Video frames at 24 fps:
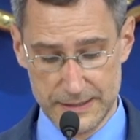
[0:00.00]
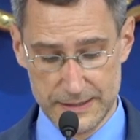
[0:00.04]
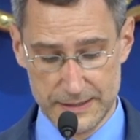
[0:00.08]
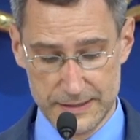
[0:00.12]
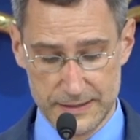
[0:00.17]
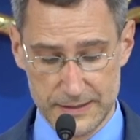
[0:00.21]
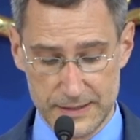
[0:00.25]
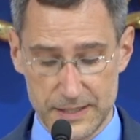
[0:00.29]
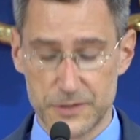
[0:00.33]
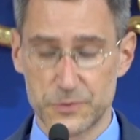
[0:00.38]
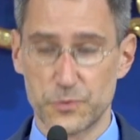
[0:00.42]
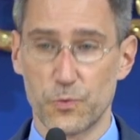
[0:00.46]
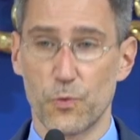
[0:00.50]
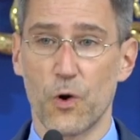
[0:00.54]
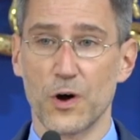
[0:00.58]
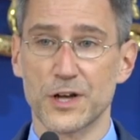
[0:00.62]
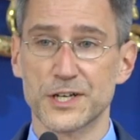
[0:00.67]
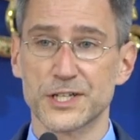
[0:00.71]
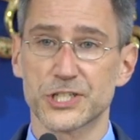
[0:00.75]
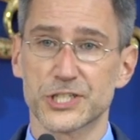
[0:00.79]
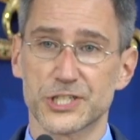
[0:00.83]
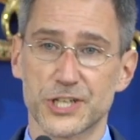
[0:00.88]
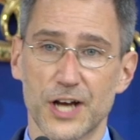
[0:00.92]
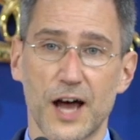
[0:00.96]
These
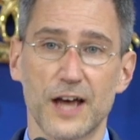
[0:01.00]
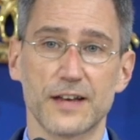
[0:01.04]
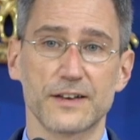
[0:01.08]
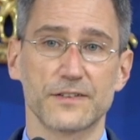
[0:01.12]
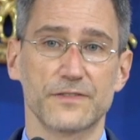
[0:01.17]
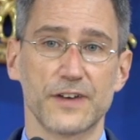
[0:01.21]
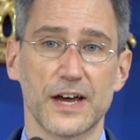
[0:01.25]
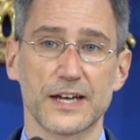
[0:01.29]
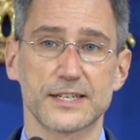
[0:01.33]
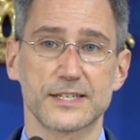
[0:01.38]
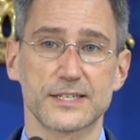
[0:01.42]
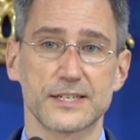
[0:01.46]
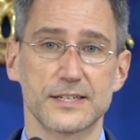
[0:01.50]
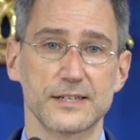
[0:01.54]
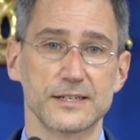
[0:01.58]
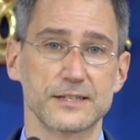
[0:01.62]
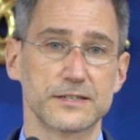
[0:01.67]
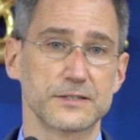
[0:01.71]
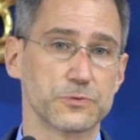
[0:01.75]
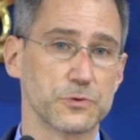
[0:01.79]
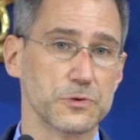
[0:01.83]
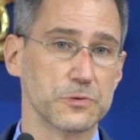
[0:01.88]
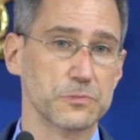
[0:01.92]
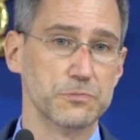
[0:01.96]
one-shot
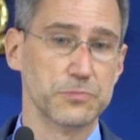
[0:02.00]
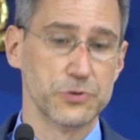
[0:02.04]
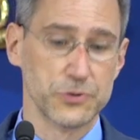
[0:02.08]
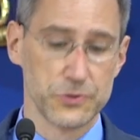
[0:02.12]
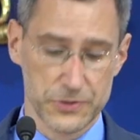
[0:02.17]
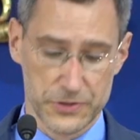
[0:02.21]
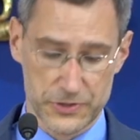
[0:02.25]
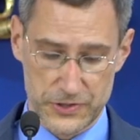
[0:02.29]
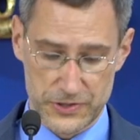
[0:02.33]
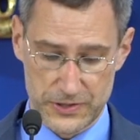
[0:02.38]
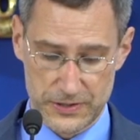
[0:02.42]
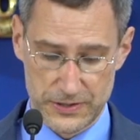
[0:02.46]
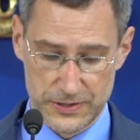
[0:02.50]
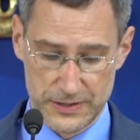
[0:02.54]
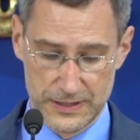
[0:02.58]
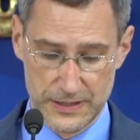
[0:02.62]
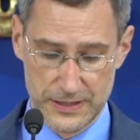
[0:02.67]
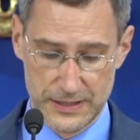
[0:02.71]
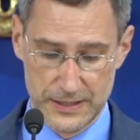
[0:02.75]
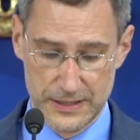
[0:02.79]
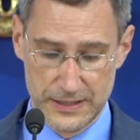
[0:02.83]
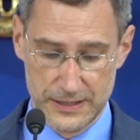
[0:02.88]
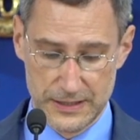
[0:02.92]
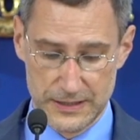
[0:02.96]
vaccines will boost
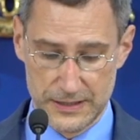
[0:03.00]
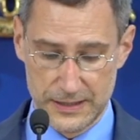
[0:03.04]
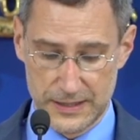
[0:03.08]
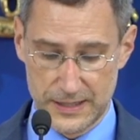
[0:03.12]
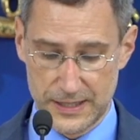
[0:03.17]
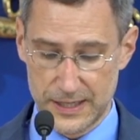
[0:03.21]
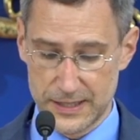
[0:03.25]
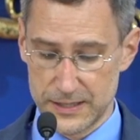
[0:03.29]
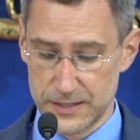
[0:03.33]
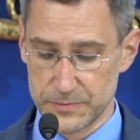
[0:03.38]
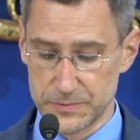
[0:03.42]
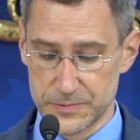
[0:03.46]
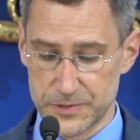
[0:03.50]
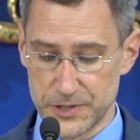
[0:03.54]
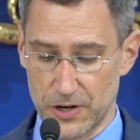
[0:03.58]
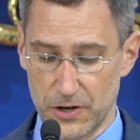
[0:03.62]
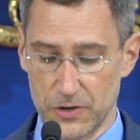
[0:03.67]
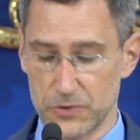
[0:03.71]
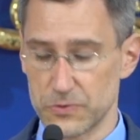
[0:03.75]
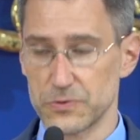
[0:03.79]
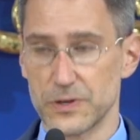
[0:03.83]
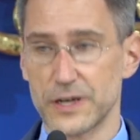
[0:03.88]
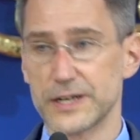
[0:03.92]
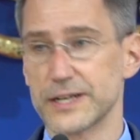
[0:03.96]
the kingdom's
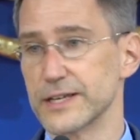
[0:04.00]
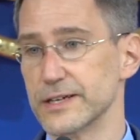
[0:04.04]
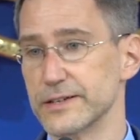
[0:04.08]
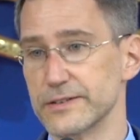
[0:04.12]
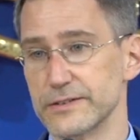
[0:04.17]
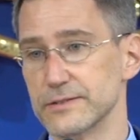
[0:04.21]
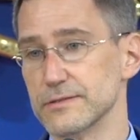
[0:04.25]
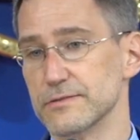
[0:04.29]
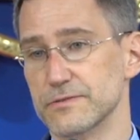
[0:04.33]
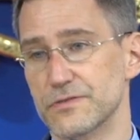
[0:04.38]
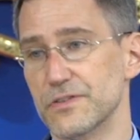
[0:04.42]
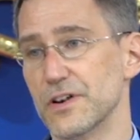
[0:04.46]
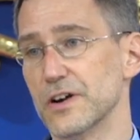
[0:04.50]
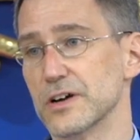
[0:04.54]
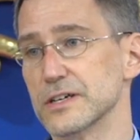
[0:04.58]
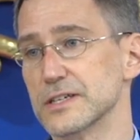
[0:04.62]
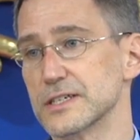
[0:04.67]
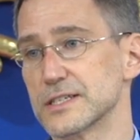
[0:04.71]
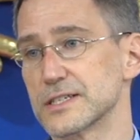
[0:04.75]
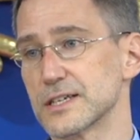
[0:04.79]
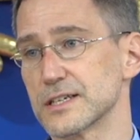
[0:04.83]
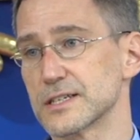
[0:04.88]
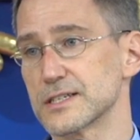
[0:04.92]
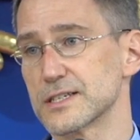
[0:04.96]
already
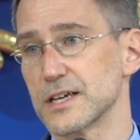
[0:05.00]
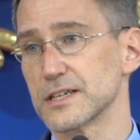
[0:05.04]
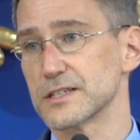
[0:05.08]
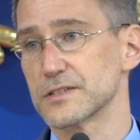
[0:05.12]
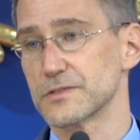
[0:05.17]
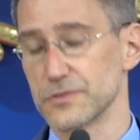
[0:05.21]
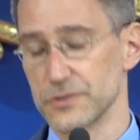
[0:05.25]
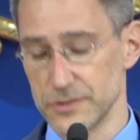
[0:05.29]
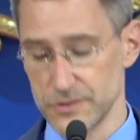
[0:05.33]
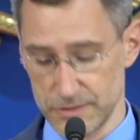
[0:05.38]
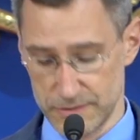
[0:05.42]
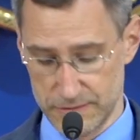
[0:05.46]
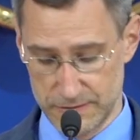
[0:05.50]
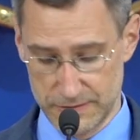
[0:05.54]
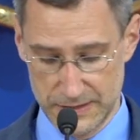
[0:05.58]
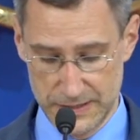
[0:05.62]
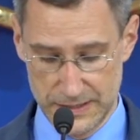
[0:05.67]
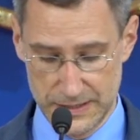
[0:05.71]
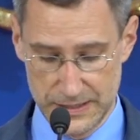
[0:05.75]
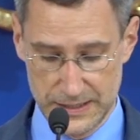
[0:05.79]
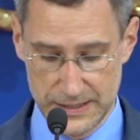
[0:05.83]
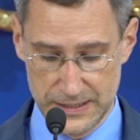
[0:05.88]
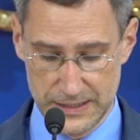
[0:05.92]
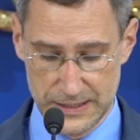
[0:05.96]
very successful
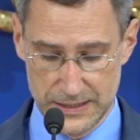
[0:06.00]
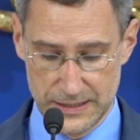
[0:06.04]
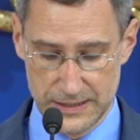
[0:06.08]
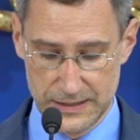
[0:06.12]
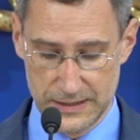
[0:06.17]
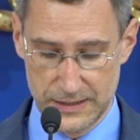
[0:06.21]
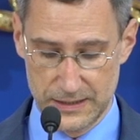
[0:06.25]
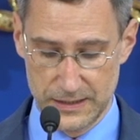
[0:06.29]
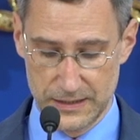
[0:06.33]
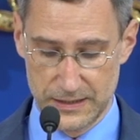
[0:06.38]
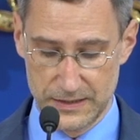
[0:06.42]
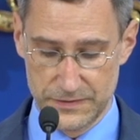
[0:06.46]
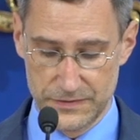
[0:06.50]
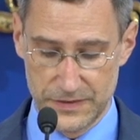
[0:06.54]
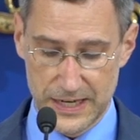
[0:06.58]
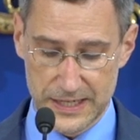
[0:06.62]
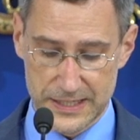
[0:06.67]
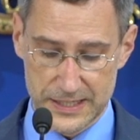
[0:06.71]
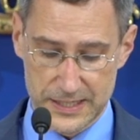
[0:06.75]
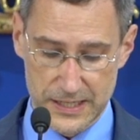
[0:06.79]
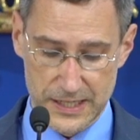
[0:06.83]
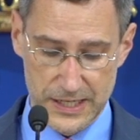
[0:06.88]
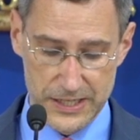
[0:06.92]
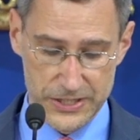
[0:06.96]

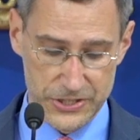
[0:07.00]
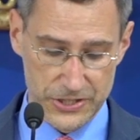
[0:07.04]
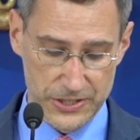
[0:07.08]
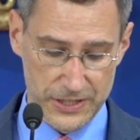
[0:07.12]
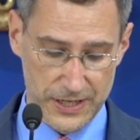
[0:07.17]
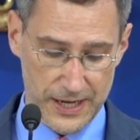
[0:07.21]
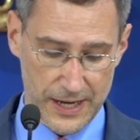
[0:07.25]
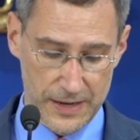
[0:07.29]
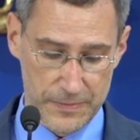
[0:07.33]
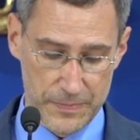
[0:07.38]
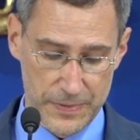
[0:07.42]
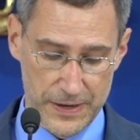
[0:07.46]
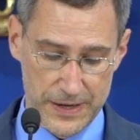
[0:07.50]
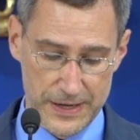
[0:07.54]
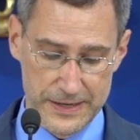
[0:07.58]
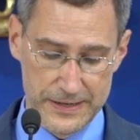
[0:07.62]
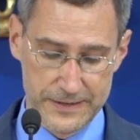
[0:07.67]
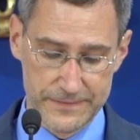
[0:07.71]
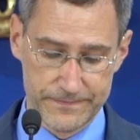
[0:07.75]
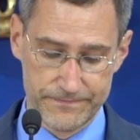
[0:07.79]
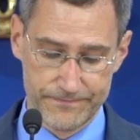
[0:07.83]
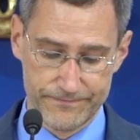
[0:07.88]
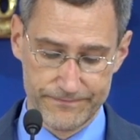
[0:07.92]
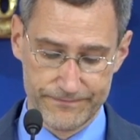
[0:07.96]
vaccination
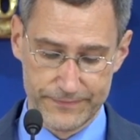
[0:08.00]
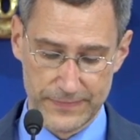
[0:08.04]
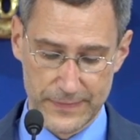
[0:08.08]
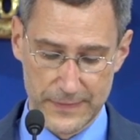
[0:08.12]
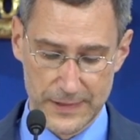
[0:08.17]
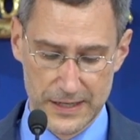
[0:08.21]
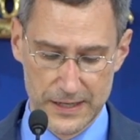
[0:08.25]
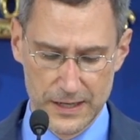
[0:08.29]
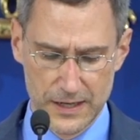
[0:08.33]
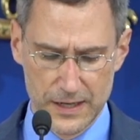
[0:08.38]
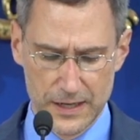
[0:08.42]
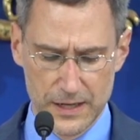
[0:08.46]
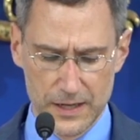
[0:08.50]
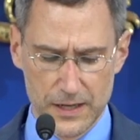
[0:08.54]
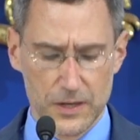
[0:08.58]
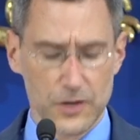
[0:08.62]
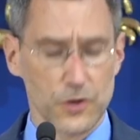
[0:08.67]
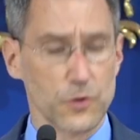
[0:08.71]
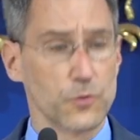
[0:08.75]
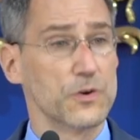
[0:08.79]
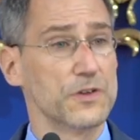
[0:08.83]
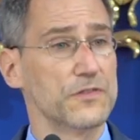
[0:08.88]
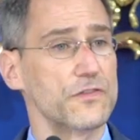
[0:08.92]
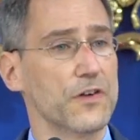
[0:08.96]
campaign.
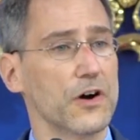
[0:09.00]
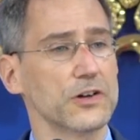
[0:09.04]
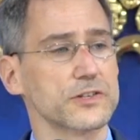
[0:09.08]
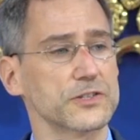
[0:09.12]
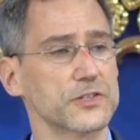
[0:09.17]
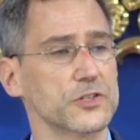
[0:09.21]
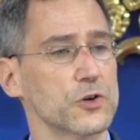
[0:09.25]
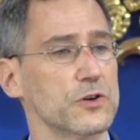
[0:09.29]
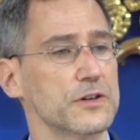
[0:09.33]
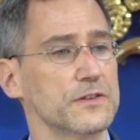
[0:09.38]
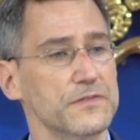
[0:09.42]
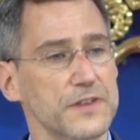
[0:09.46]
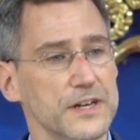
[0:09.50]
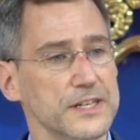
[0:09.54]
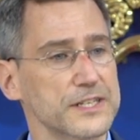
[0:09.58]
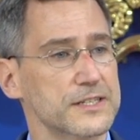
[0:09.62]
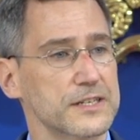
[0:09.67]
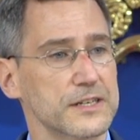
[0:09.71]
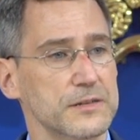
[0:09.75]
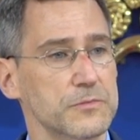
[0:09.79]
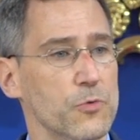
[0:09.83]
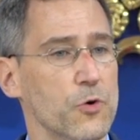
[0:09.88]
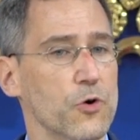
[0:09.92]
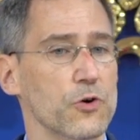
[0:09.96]
We've also
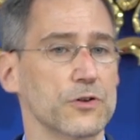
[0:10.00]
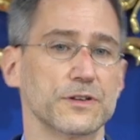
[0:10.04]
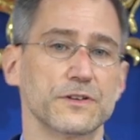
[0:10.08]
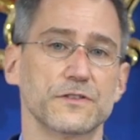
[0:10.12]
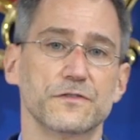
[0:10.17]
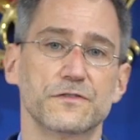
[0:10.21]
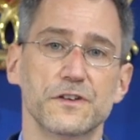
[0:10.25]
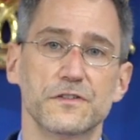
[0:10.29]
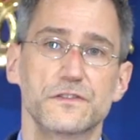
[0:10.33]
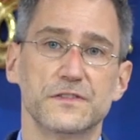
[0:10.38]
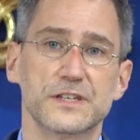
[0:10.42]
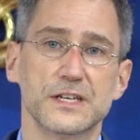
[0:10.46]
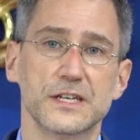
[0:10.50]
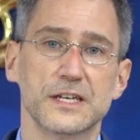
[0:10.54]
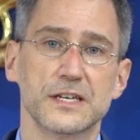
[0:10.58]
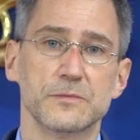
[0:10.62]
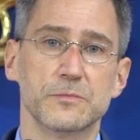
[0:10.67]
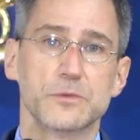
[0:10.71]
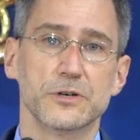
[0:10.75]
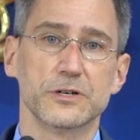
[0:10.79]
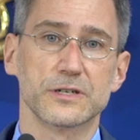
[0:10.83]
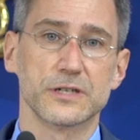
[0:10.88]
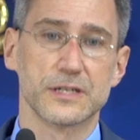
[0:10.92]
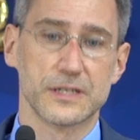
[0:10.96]
invested more than $15
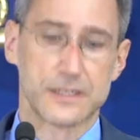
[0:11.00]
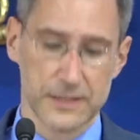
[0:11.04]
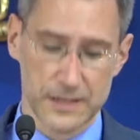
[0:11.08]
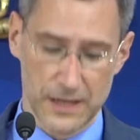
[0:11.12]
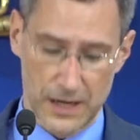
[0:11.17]
million